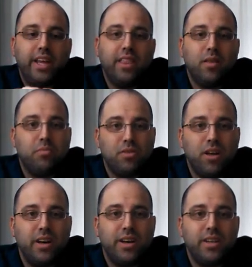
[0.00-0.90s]
in the
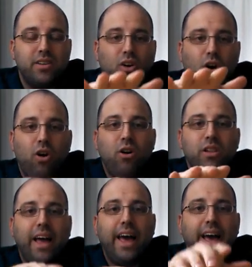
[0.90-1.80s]
blood
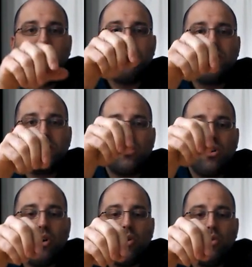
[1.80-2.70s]
all have
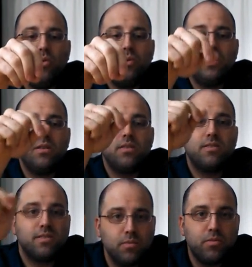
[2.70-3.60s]
their own
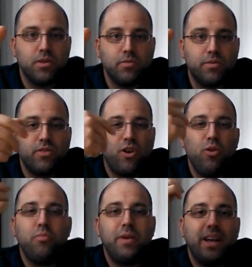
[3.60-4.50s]
symptoms, their
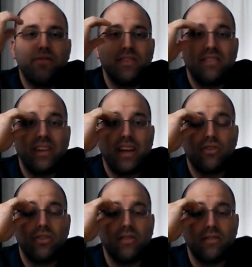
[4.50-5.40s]
own
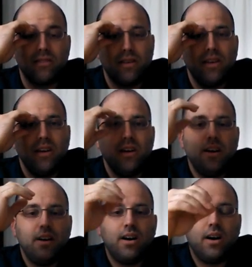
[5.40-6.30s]
manifestations
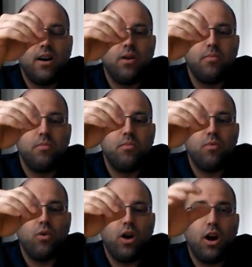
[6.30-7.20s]
um,
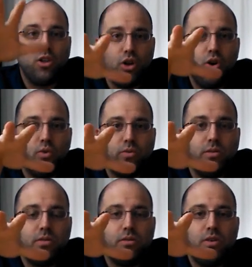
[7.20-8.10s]

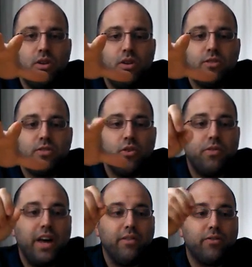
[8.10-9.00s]
alone. So
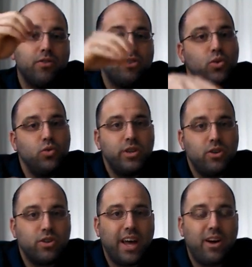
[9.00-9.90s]
if you have too
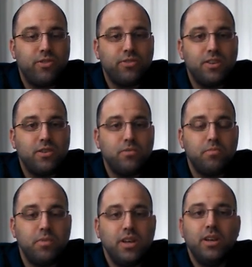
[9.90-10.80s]
little
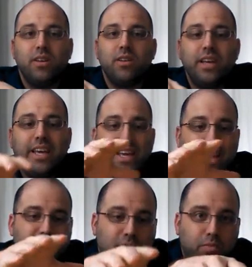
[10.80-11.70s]
calcium
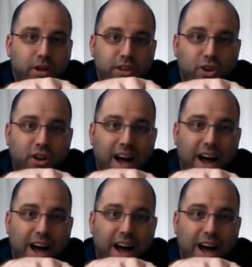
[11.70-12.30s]
in the blood, you're